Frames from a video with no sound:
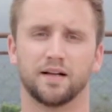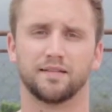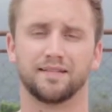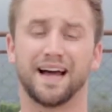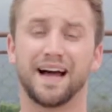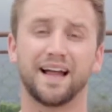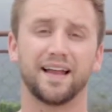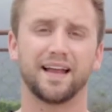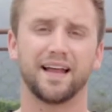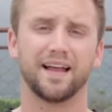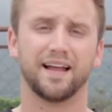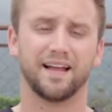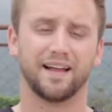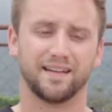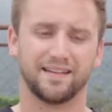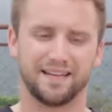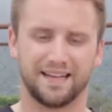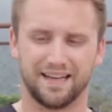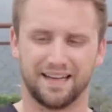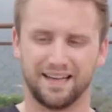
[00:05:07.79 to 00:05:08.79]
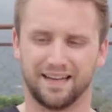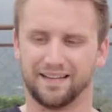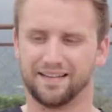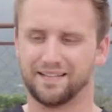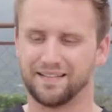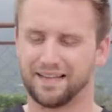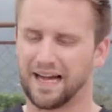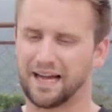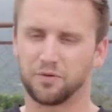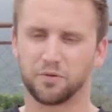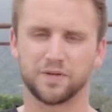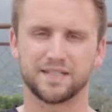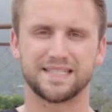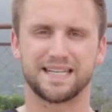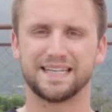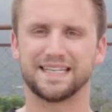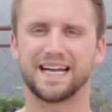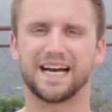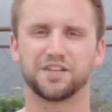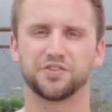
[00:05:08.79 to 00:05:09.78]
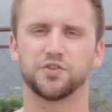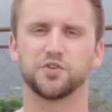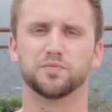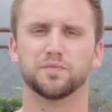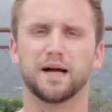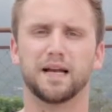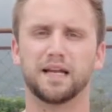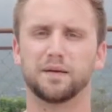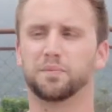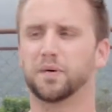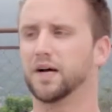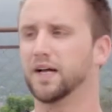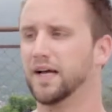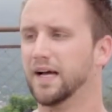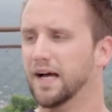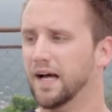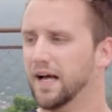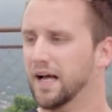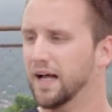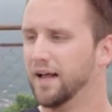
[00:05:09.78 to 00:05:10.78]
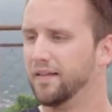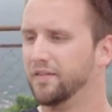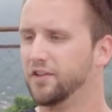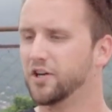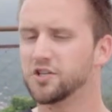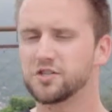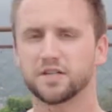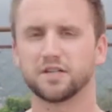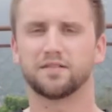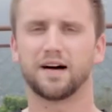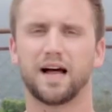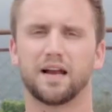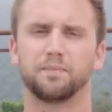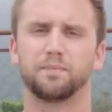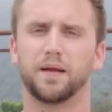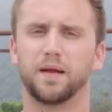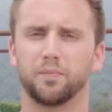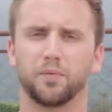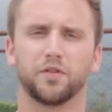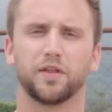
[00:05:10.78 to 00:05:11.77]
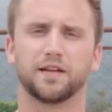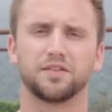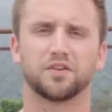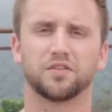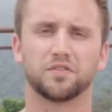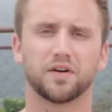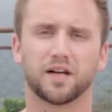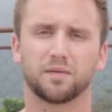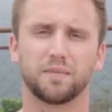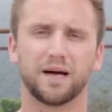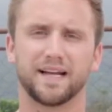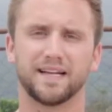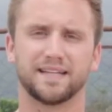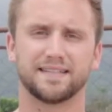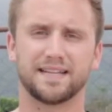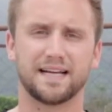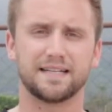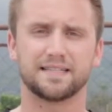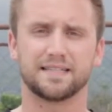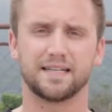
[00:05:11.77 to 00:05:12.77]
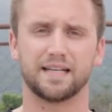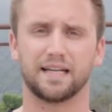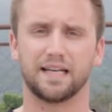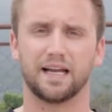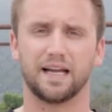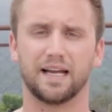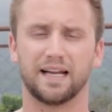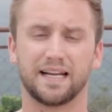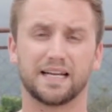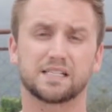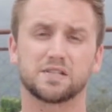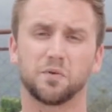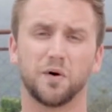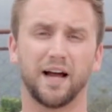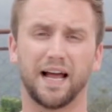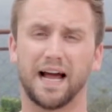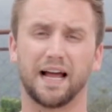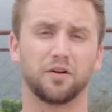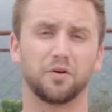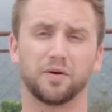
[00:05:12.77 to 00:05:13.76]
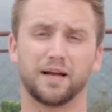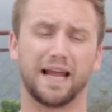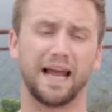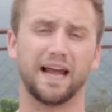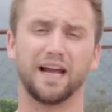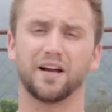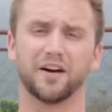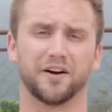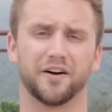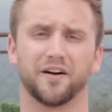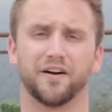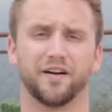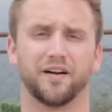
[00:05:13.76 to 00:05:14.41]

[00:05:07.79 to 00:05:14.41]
I don't want to say not too many, but there's a lot of people that don't like my intensity. And guess what? I don't care.